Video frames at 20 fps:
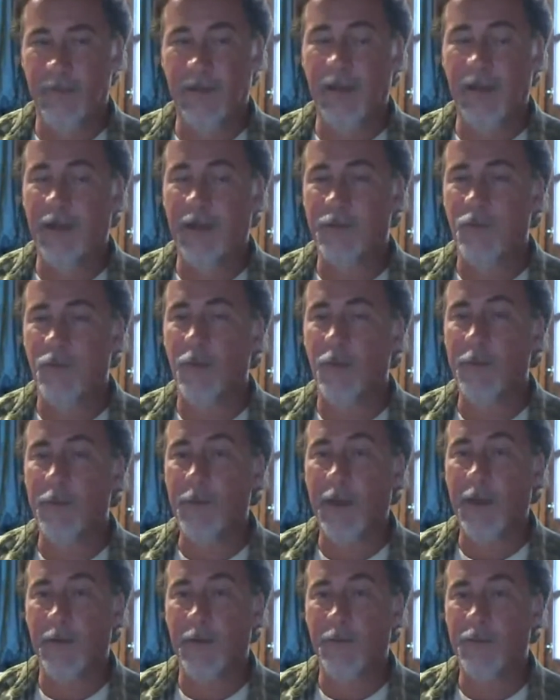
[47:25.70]
20
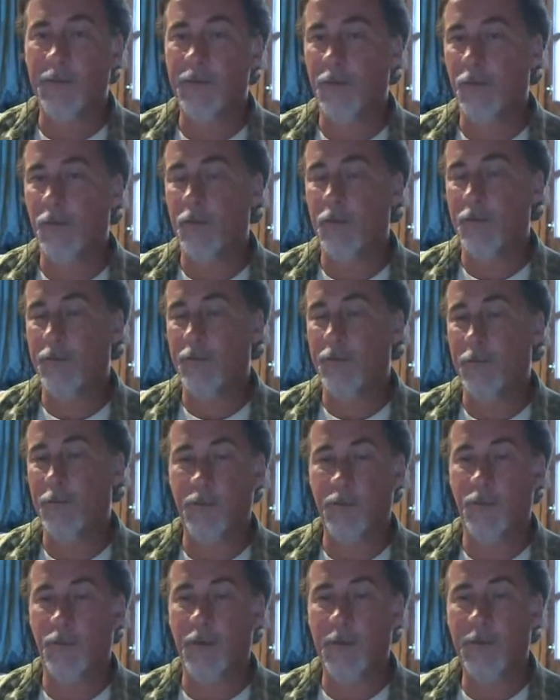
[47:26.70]
panels, orders for
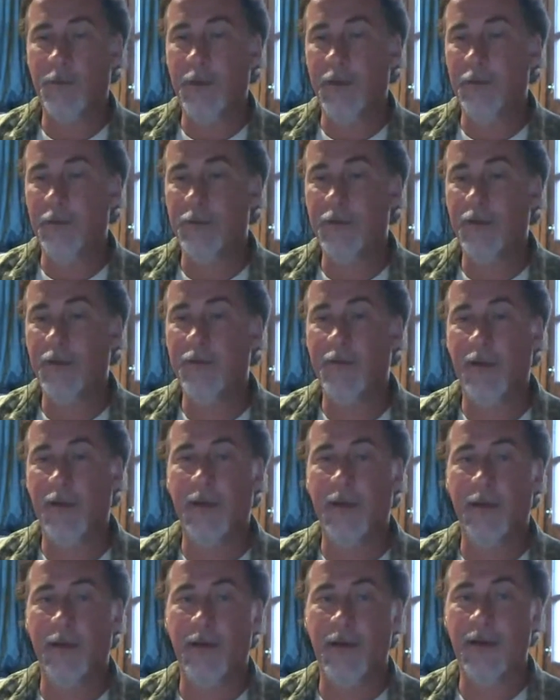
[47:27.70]
20 panels. I
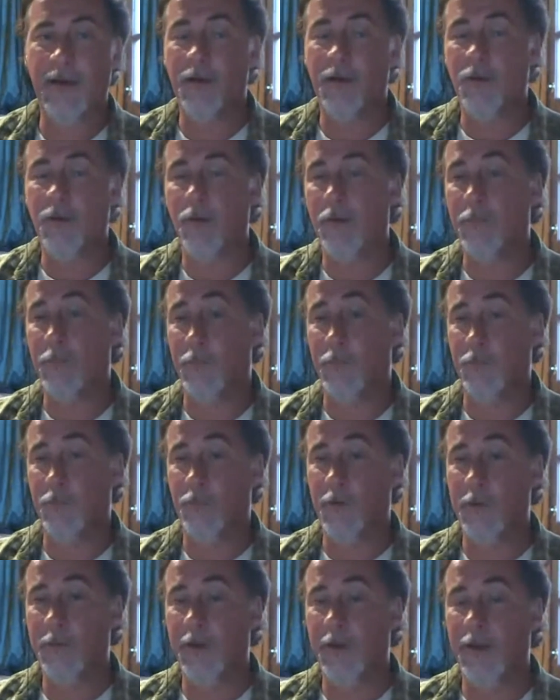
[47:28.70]
say, I got an order for
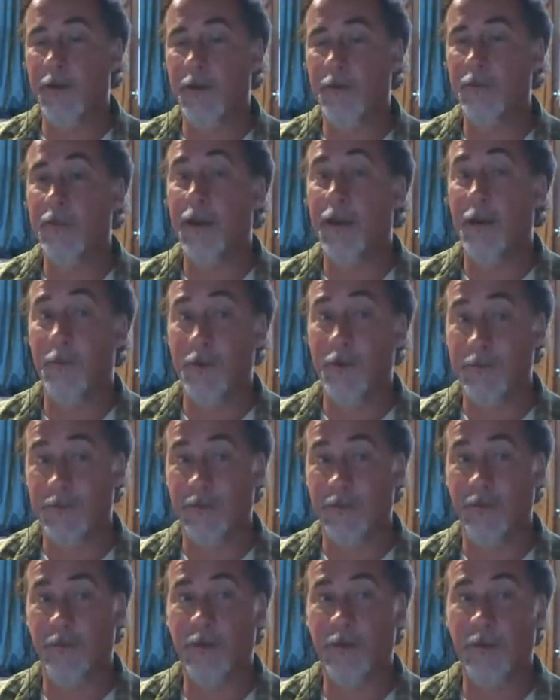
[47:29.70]
20 panels. How much
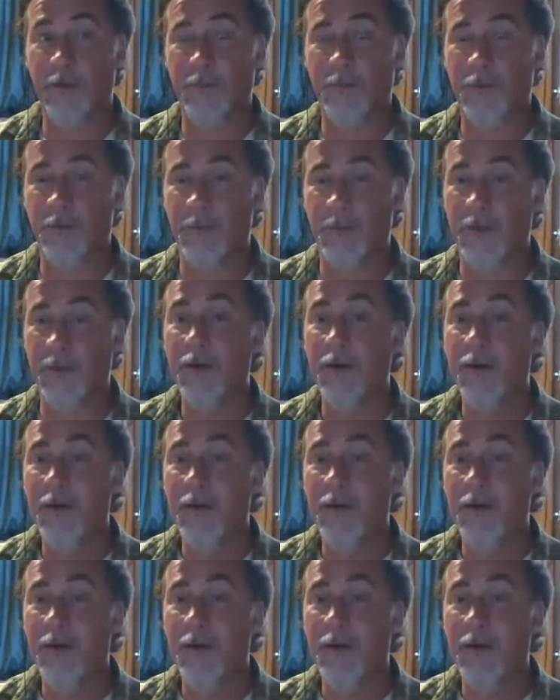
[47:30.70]
can you give them to me?